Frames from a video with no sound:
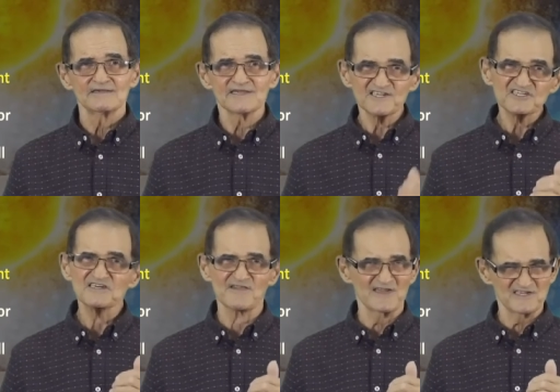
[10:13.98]
Listen
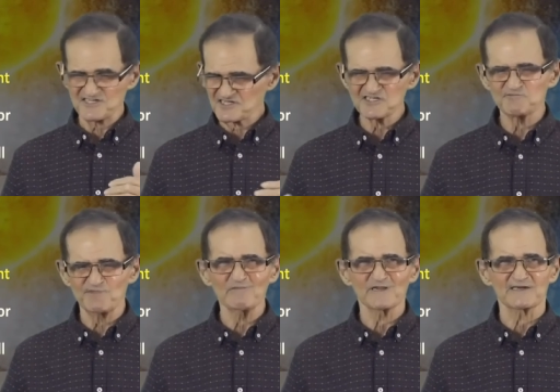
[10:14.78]
to this. This is
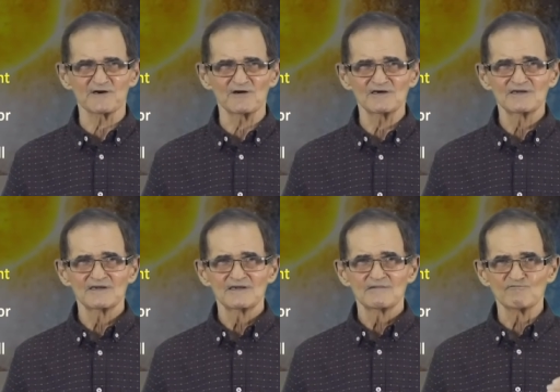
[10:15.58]
biblical.
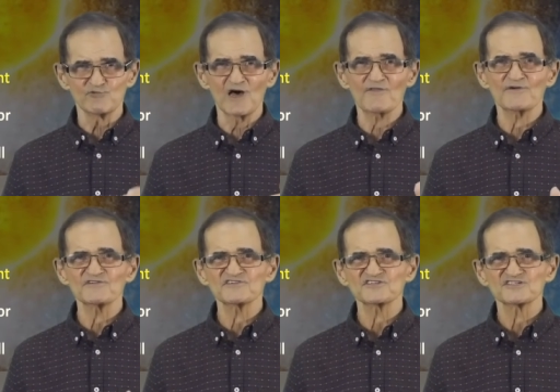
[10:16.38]

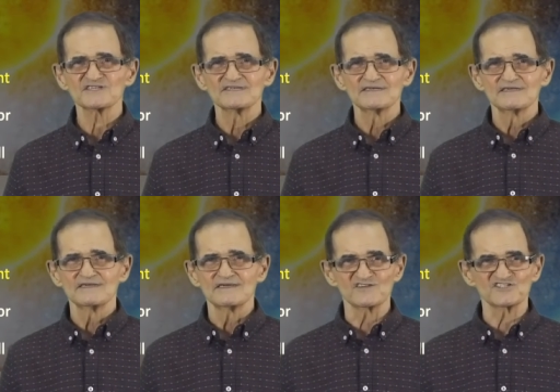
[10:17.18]
Brothers,
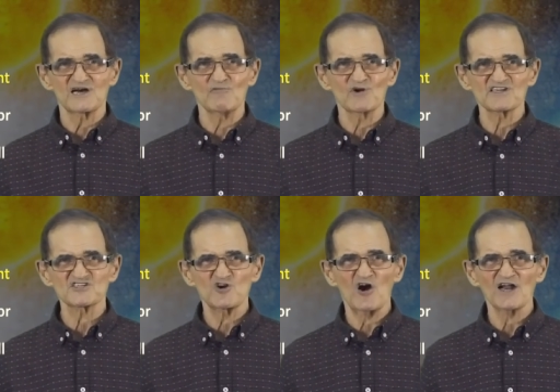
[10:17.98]
if someone
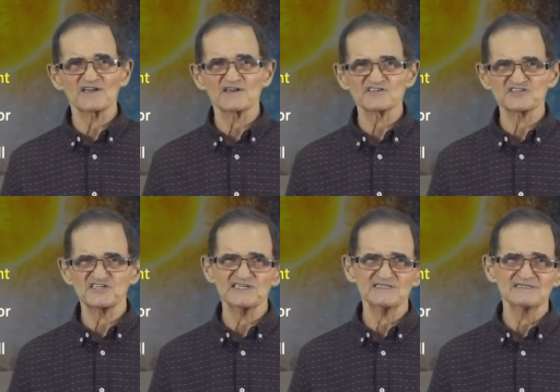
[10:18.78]
is caught in a
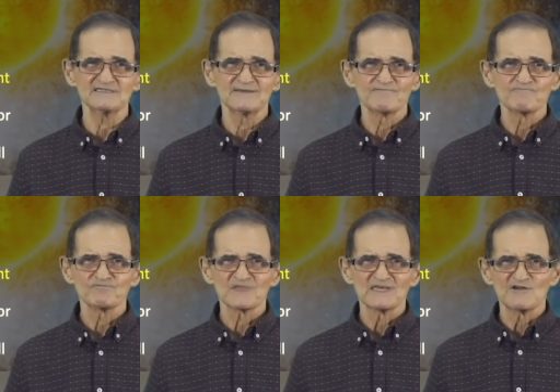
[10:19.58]
sin,
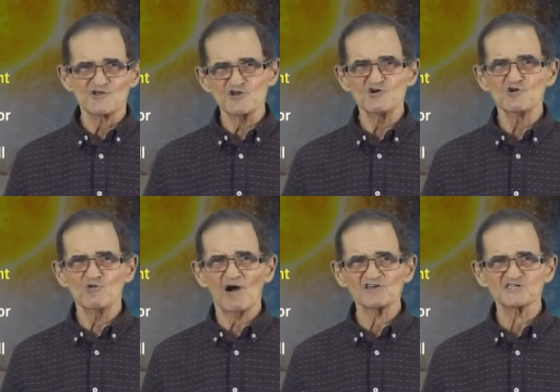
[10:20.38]
you
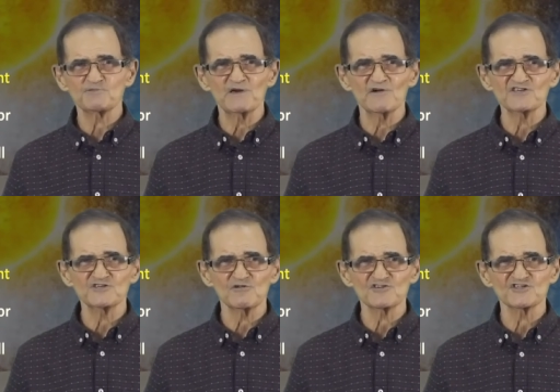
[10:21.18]
who are
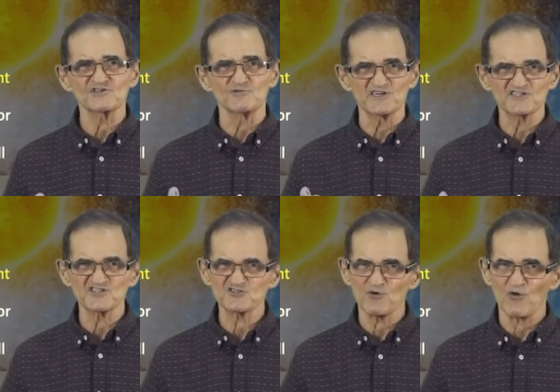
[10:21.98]
spiritual should
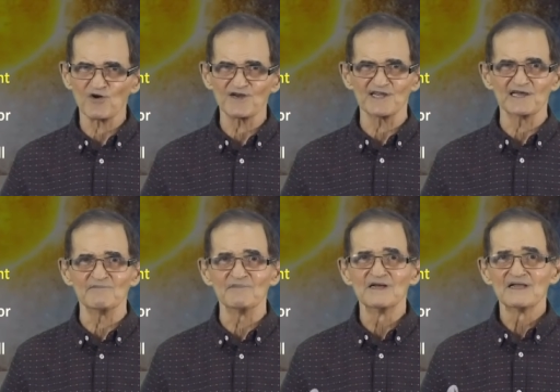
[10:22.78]
restore
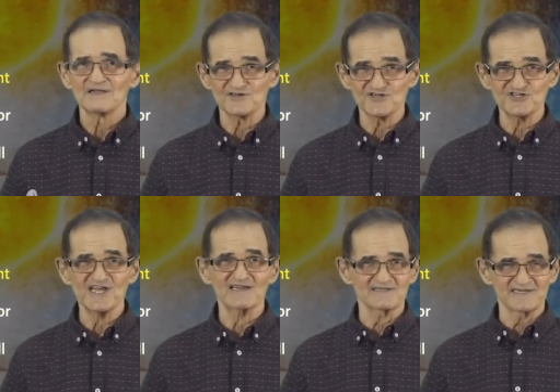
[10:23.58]
him
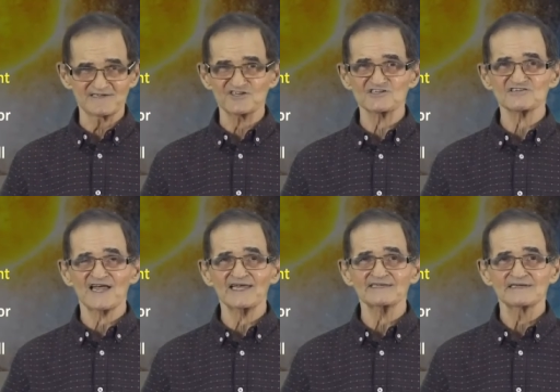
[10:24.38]
gently, just
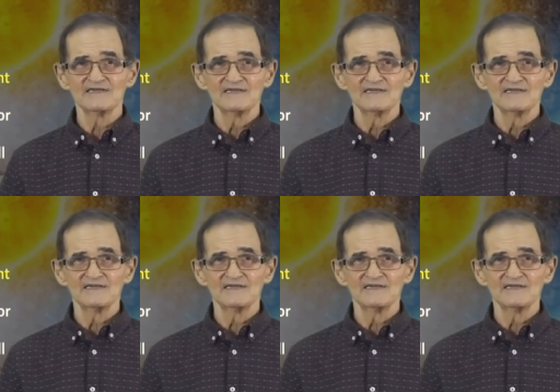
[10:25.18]
like